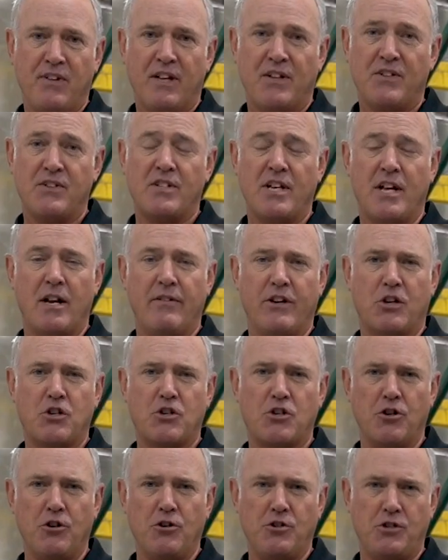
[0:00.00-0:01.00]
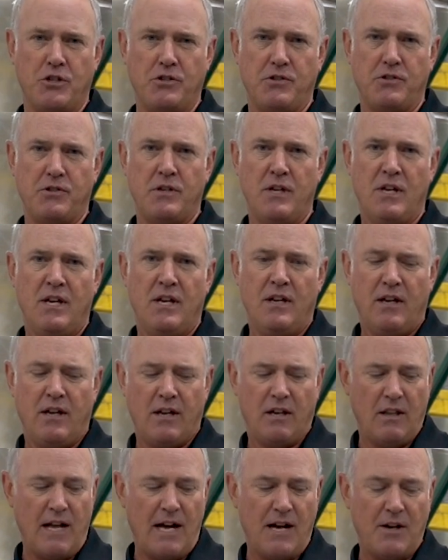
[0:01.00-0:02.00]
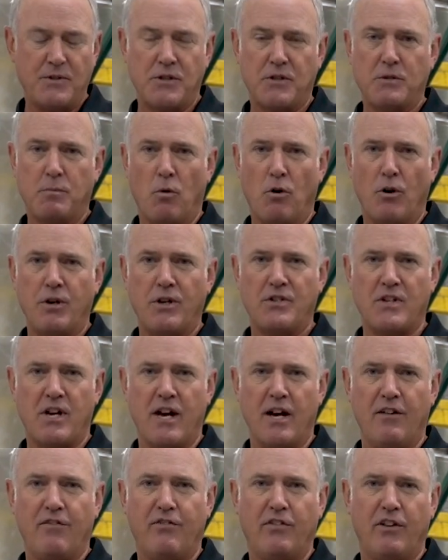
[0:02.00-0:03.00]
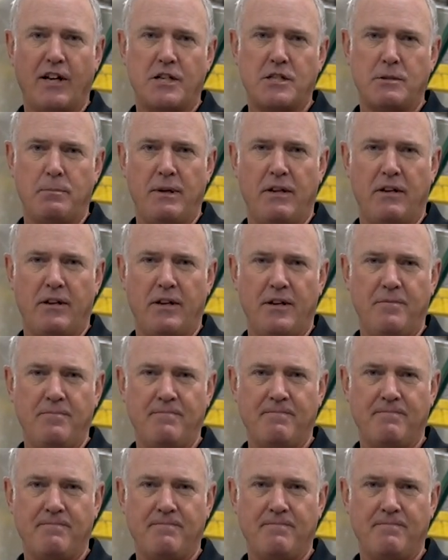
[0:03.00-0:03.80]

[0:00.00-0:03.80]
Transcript: instead of extrusions. It allows us more design flexibility.